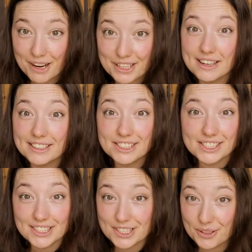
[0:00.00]
while. I'll
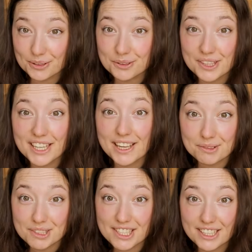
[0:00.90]
just show you the
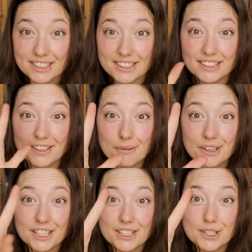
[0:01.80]
end result in
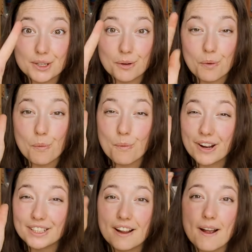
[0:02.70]
3, 2,
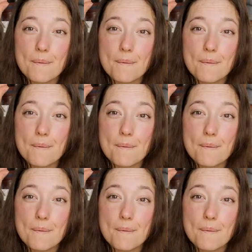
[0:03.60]
1.